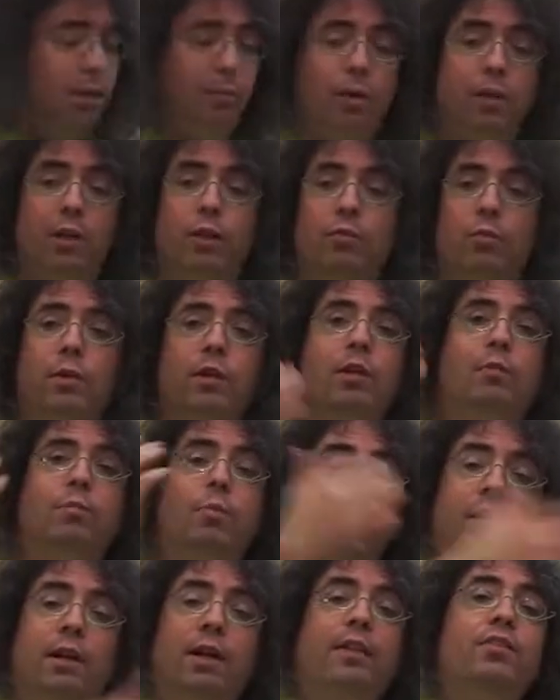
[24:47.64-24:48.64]
the point is we could
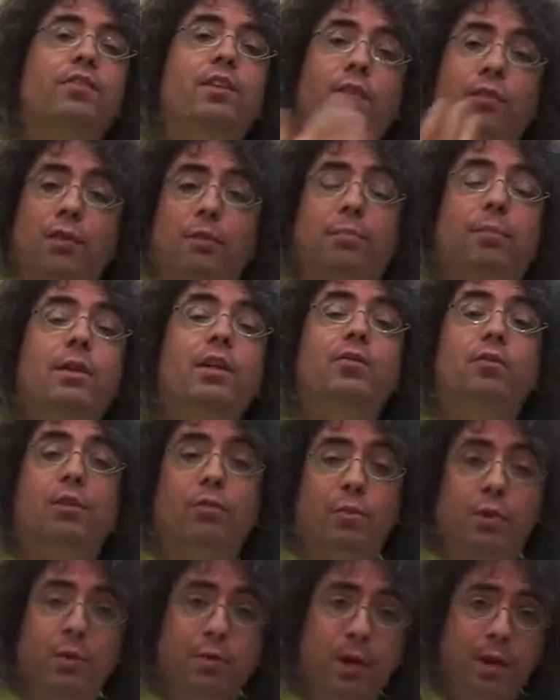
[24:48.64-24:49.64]
put it on different beats
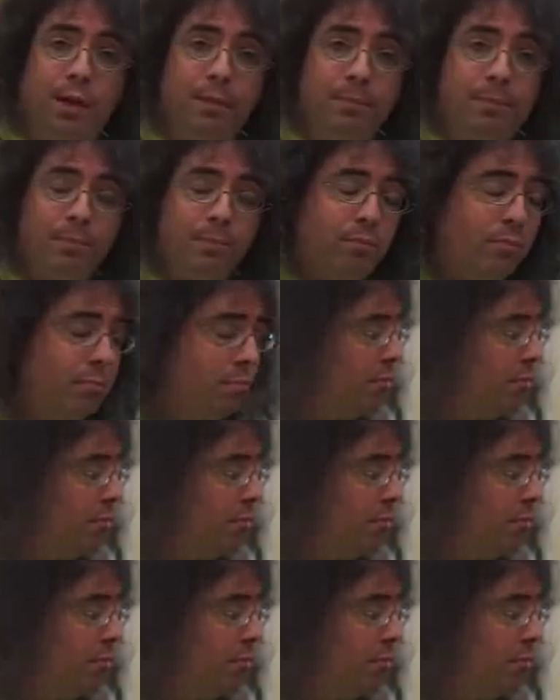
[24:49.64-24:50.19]
if we want.